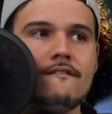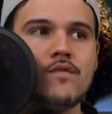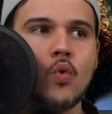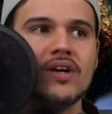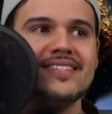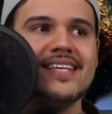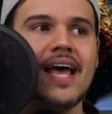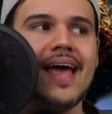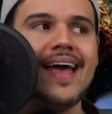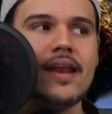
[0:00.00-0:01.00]
for
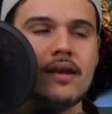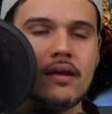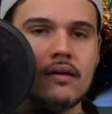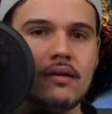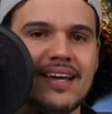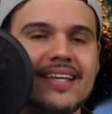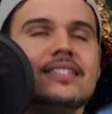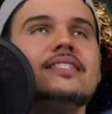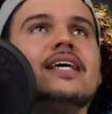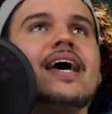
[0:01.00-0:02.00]
10
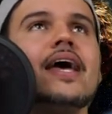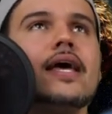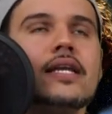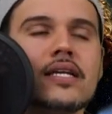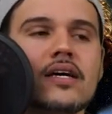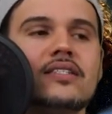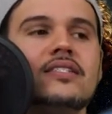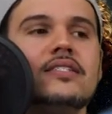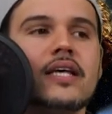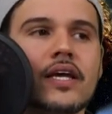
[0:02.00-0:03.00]

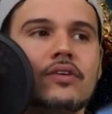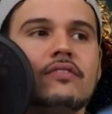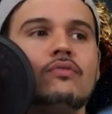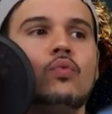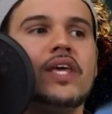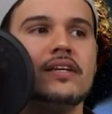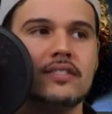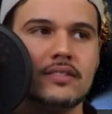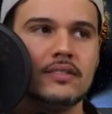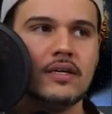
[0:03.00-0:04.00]
consecutive
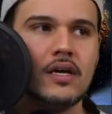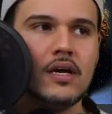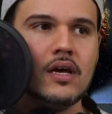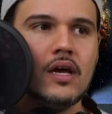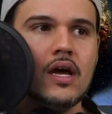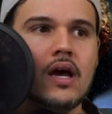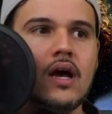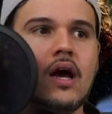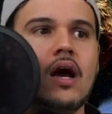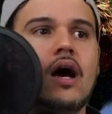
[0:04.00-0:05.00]
weeks
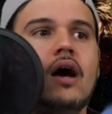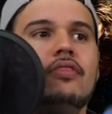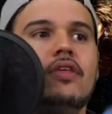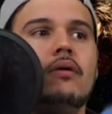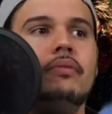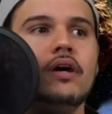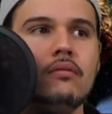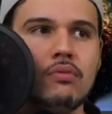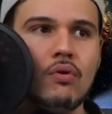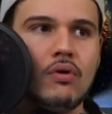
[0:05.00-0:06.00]
on the
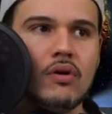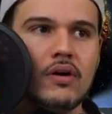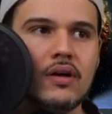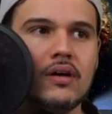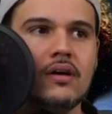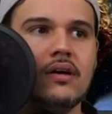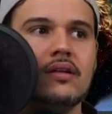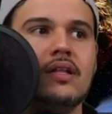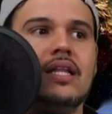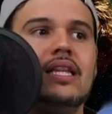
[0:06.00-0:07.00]
Billboard
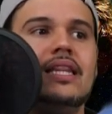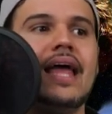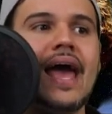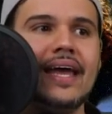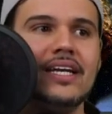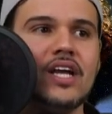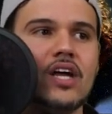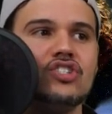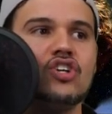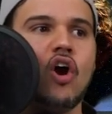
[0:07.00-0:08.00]
Latin
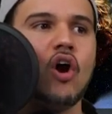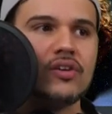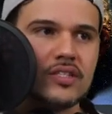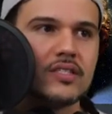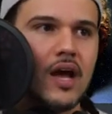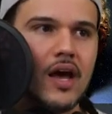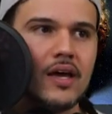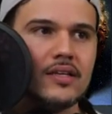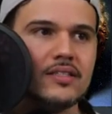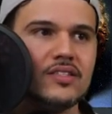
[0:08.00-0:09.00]
charts,
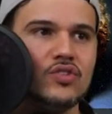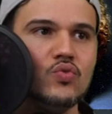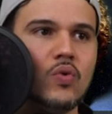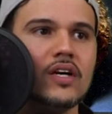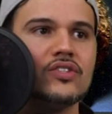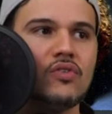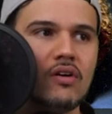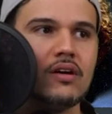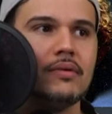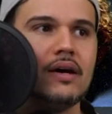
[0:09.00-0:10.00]
guys. You want to
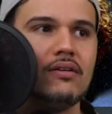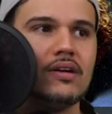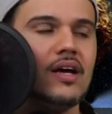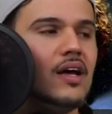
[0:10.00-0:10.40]
talk about